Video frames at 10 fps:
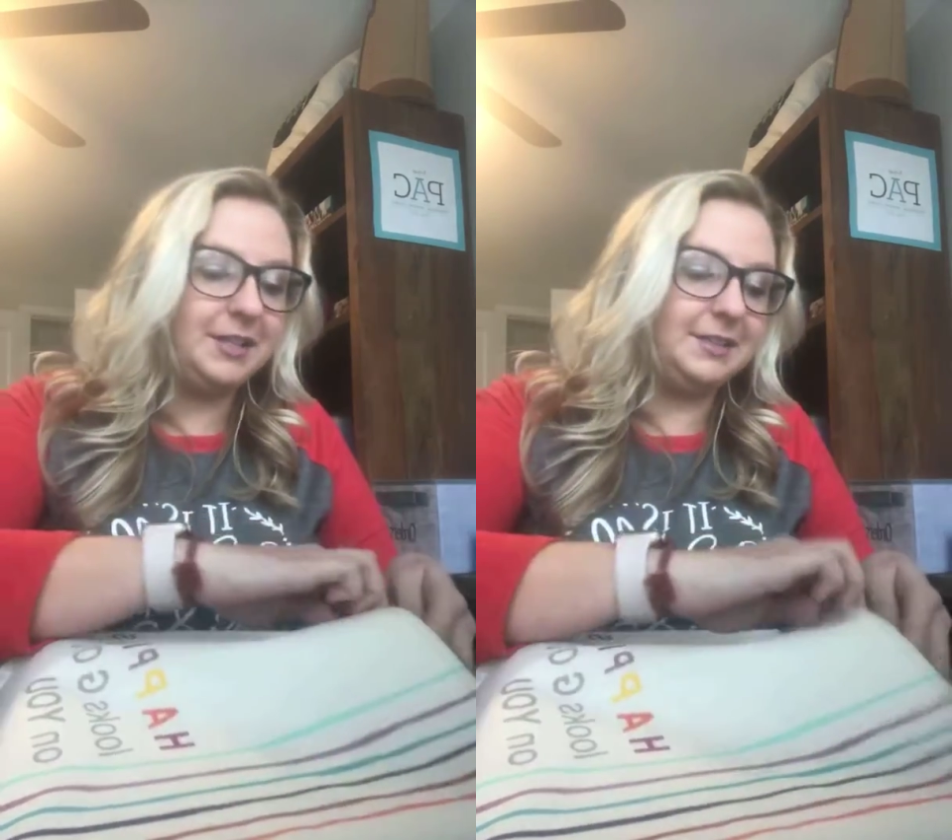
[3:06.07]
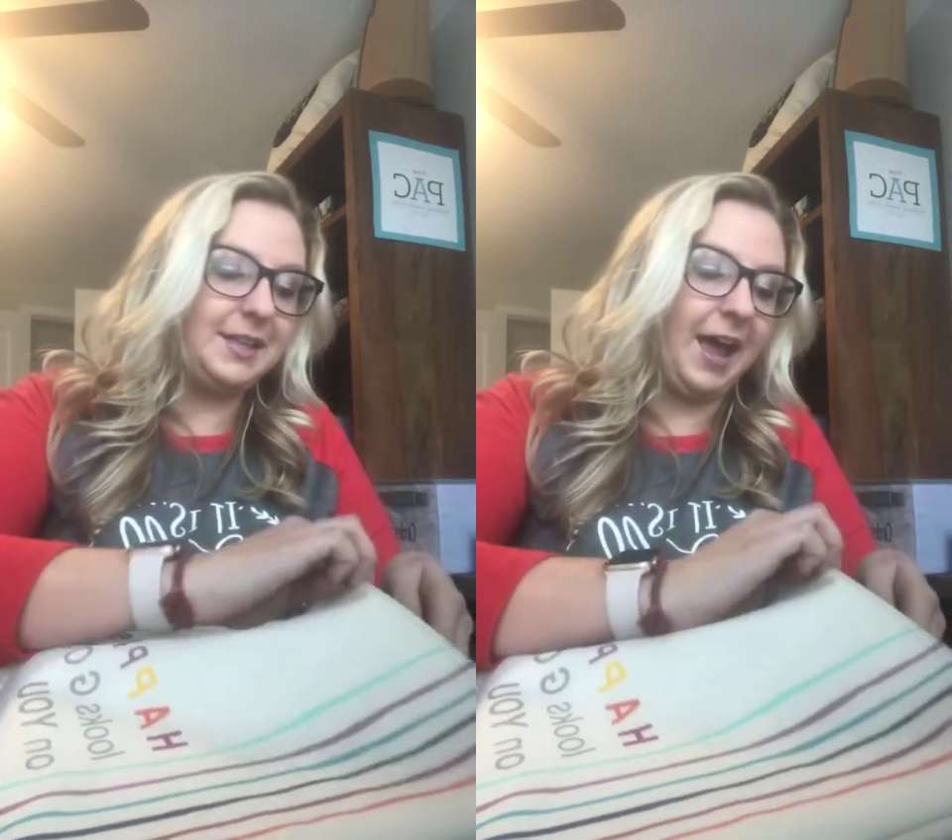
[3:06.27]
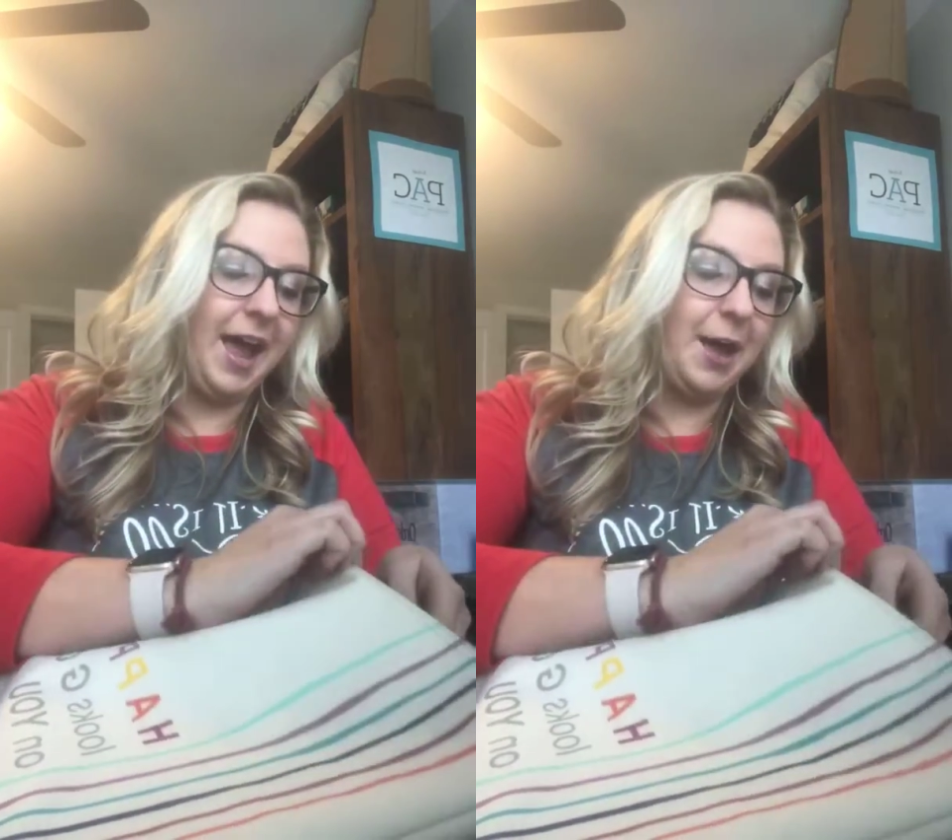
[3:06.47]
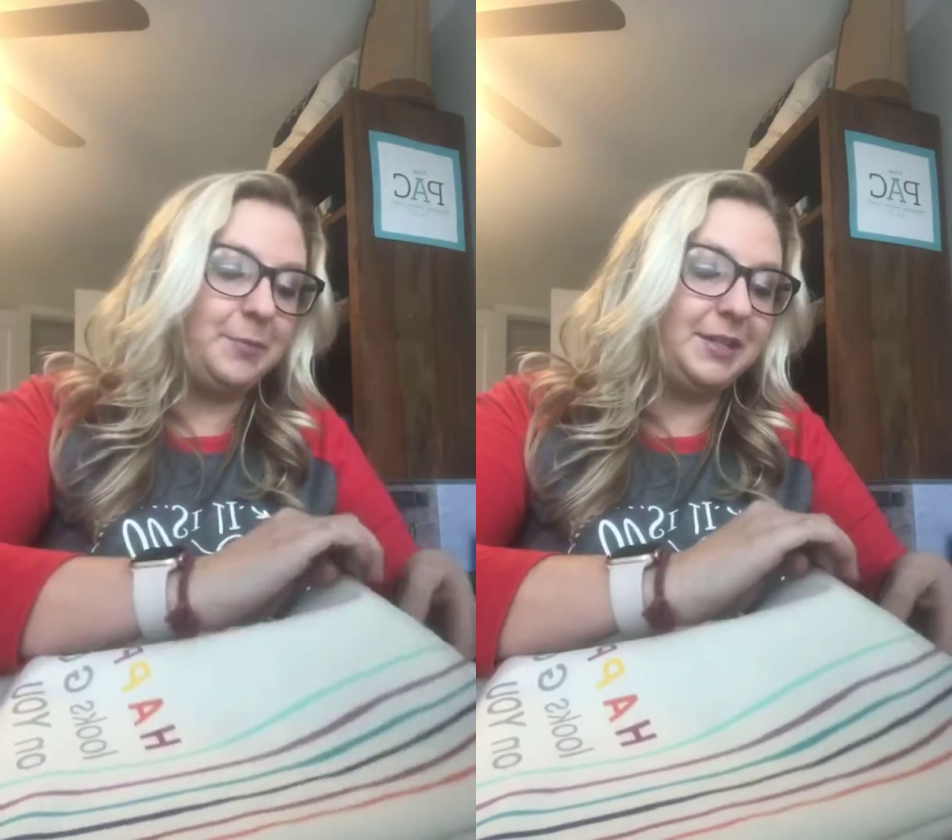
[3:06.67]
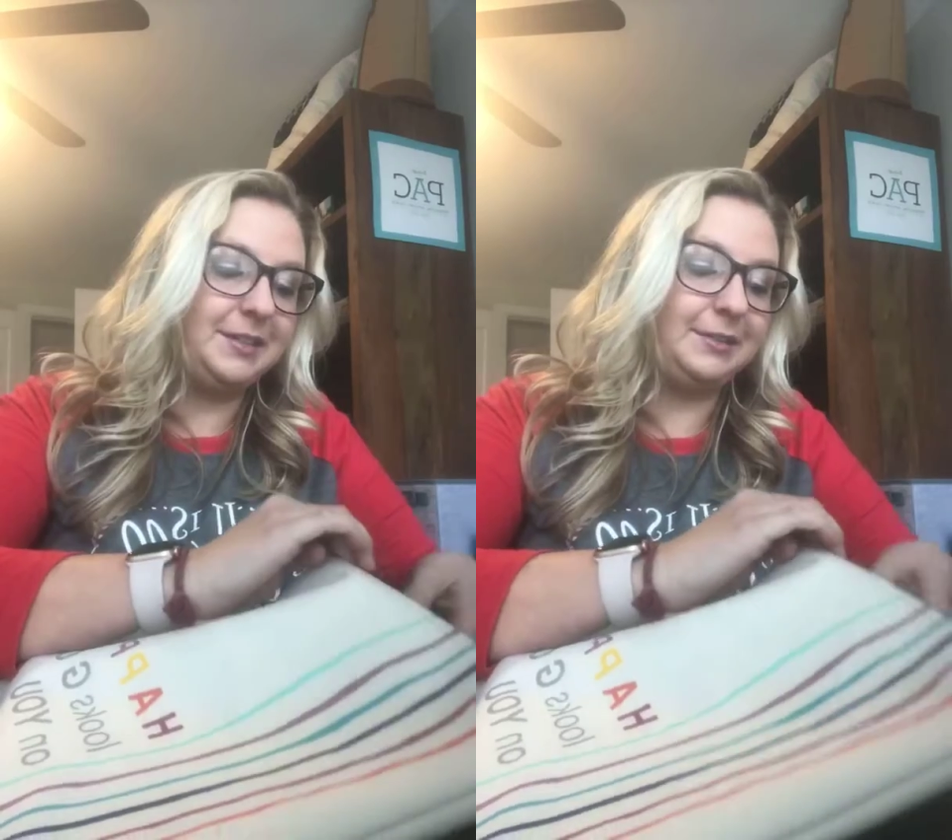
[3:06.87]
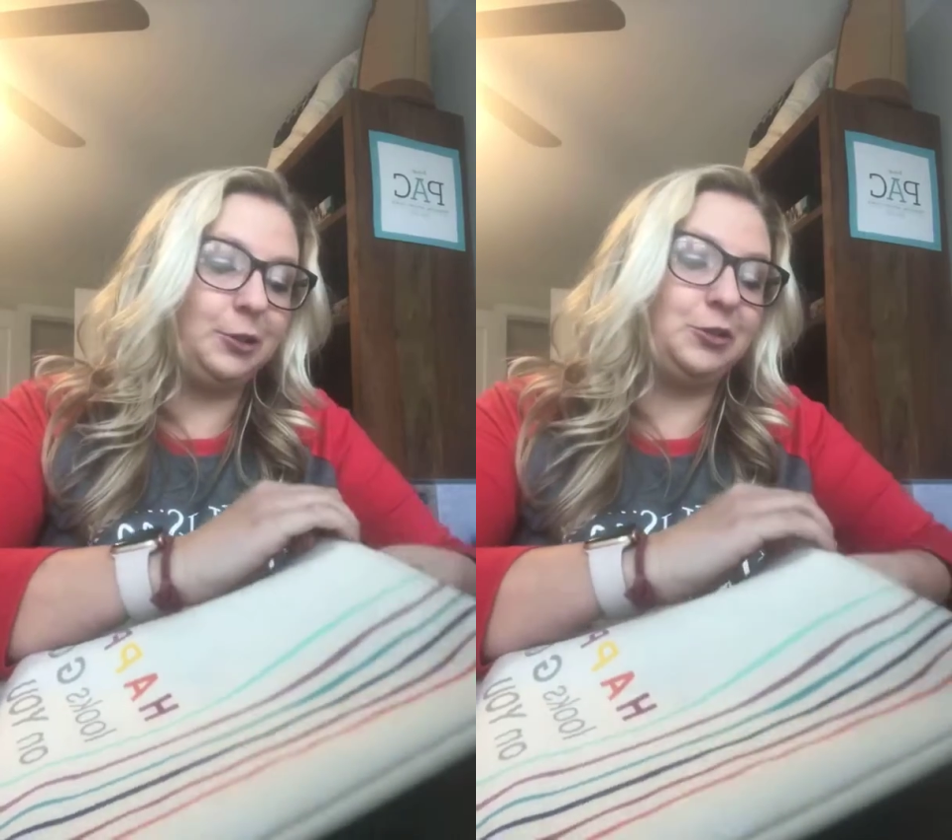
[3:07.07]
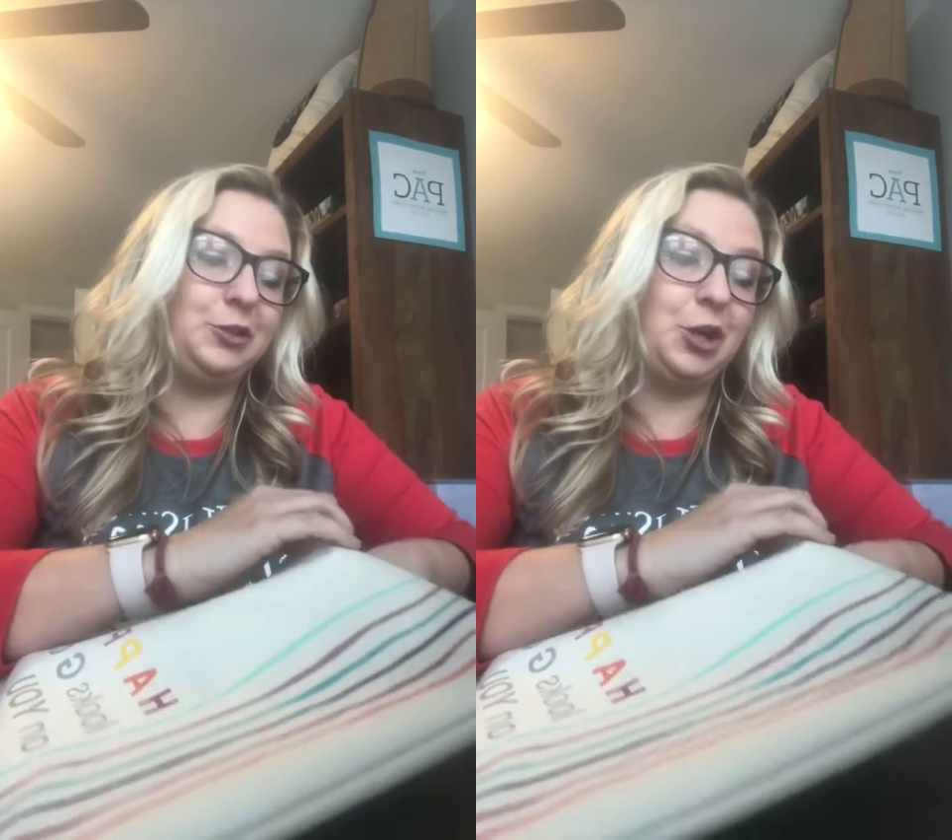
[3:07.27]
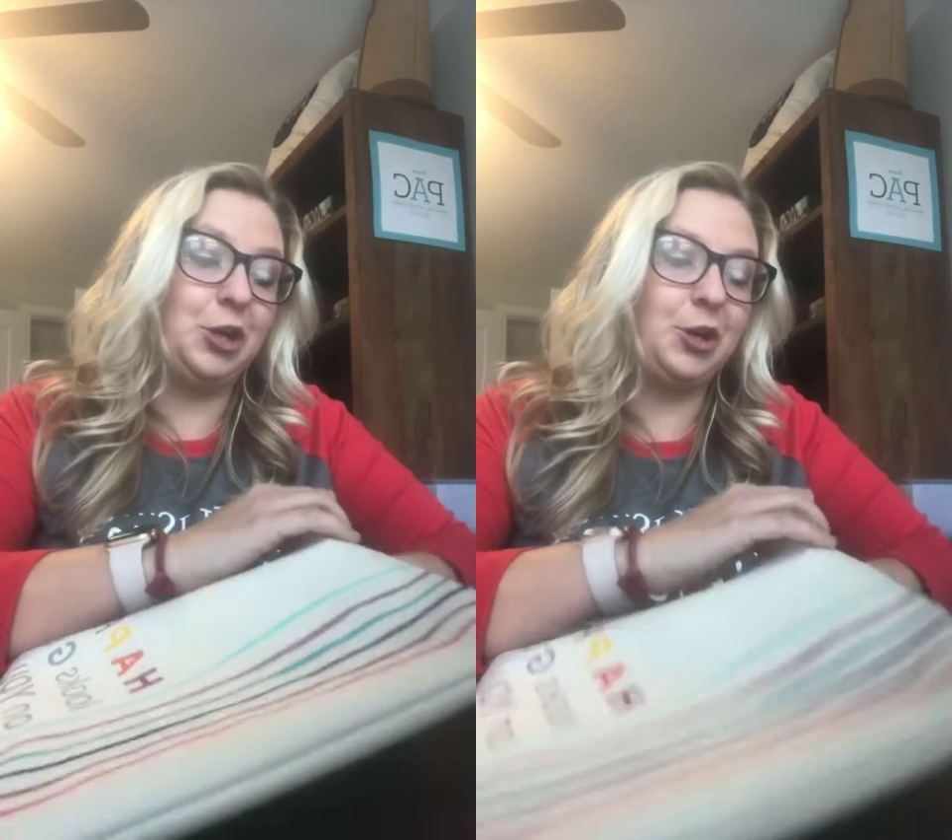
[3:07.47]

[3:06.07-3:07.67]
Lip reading: is that happiness looks good